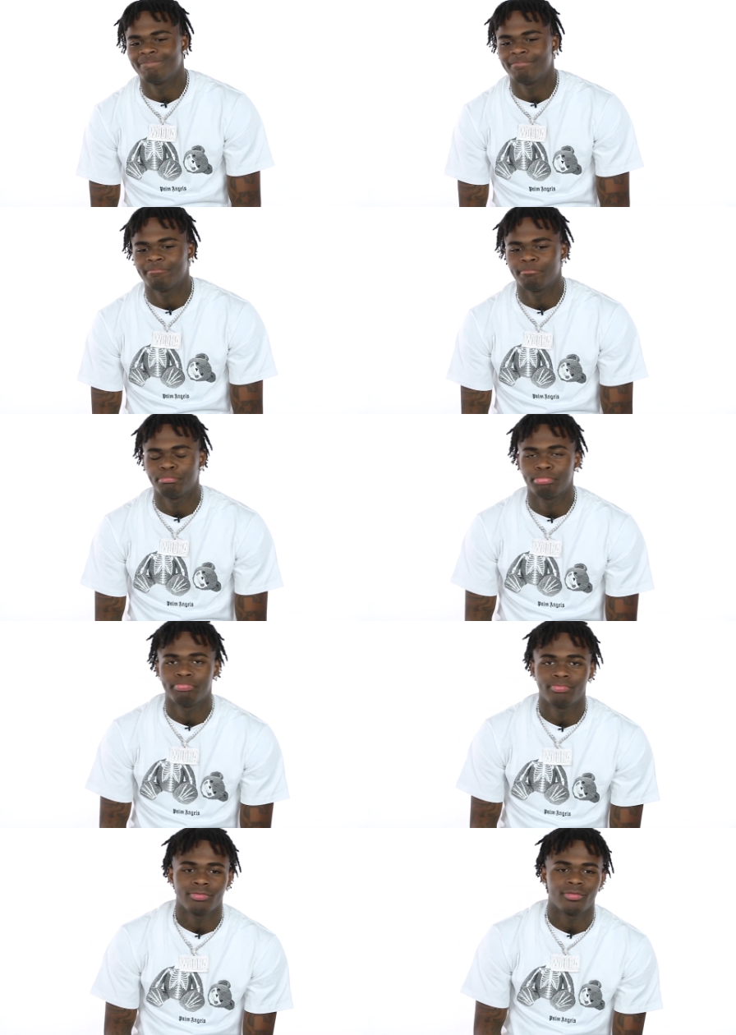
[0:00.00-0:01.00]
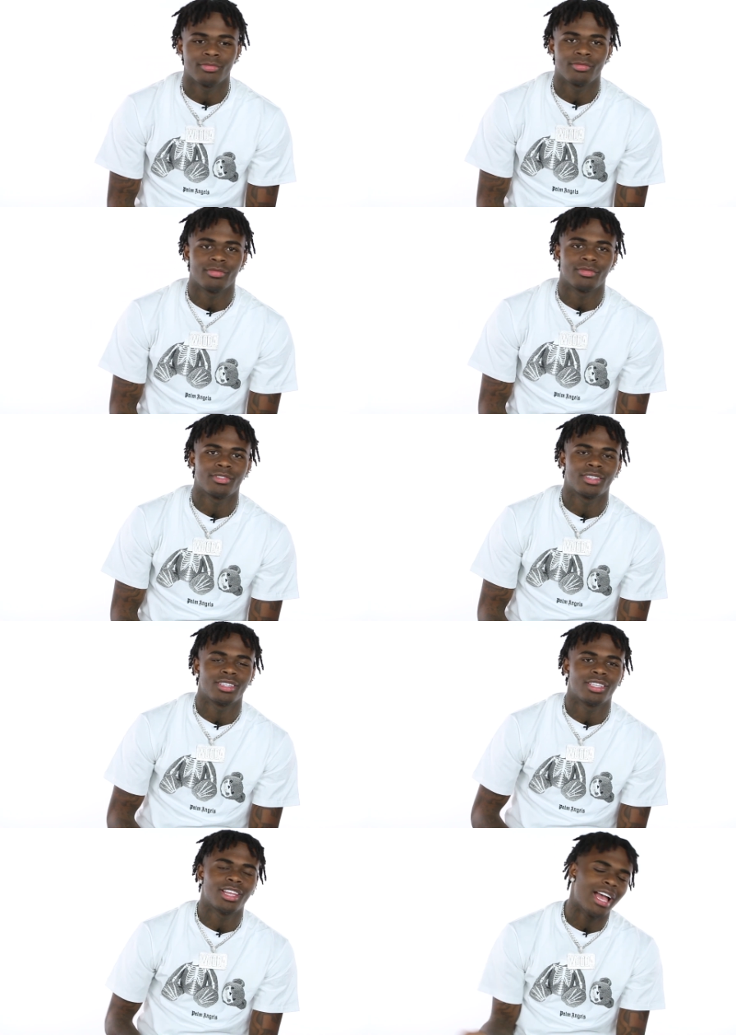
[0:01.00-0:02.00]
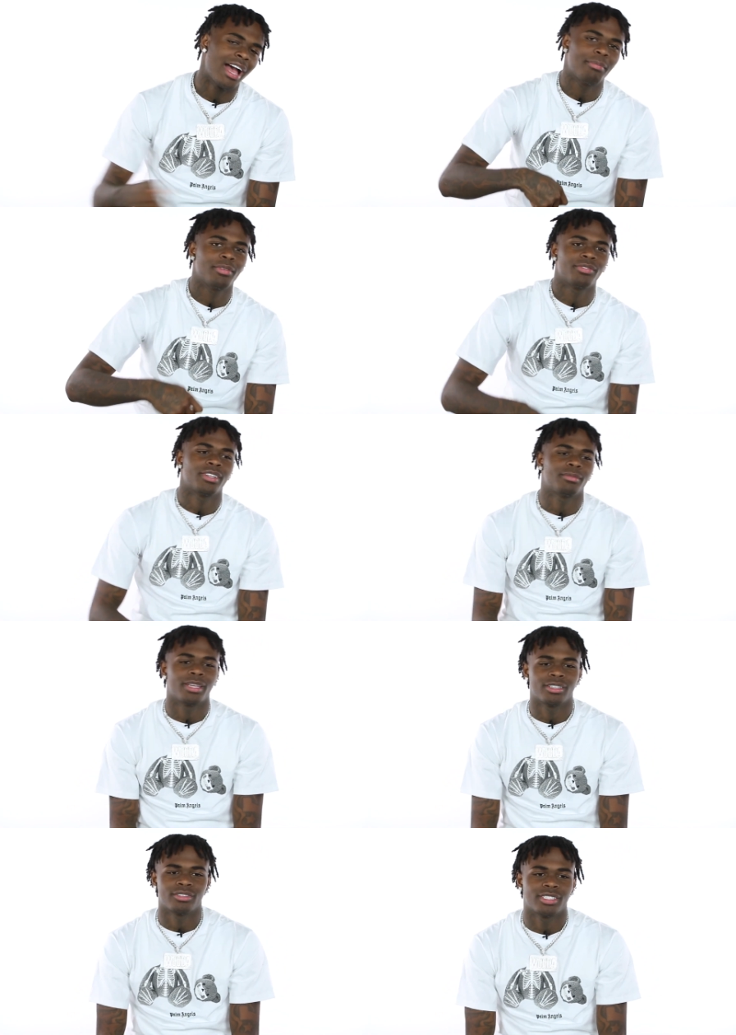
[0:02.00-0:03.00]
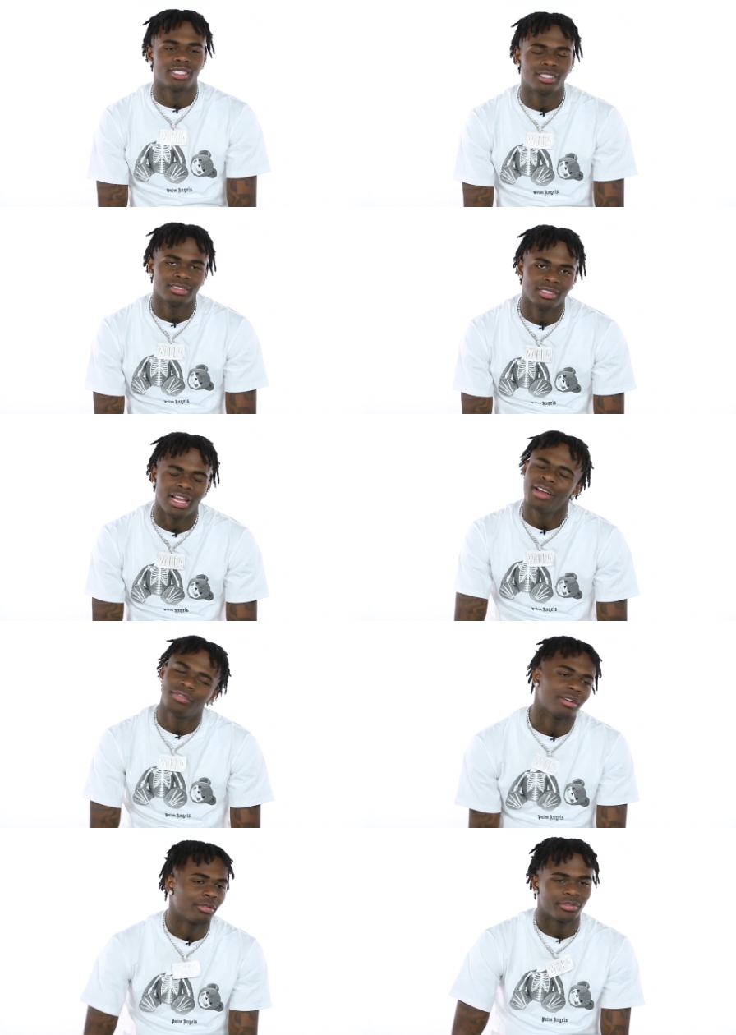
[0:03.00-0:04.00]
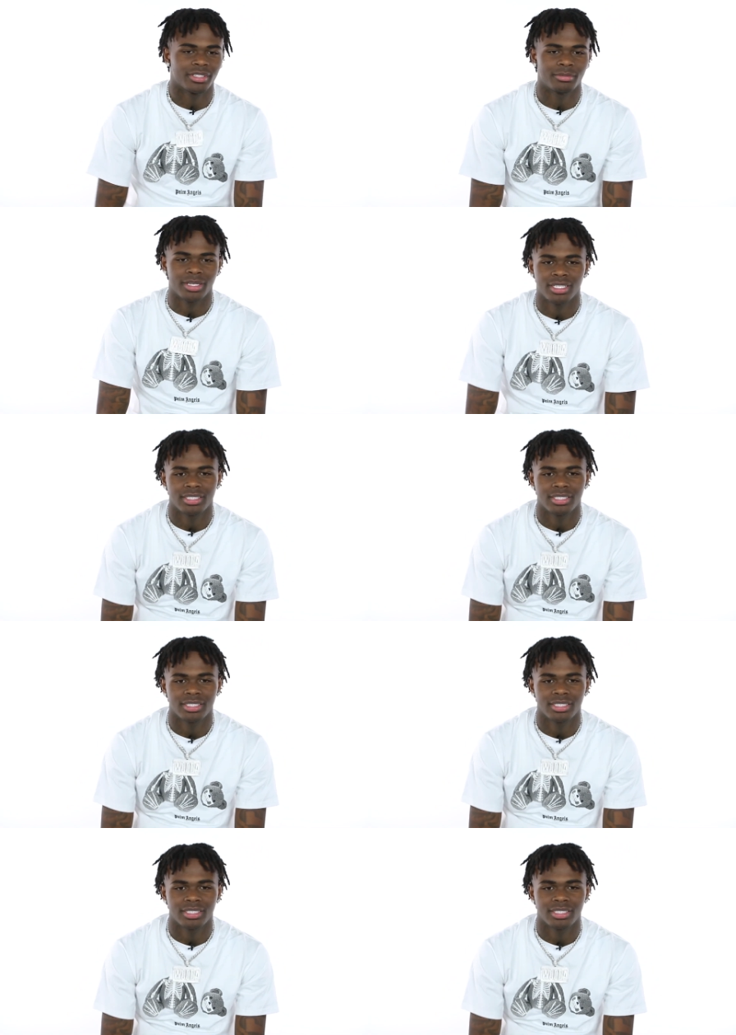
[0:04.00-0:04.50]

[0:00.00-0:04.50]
if you can't do 4, that's okay too. I put Funny Mike on there. I fuck with Funny Mike.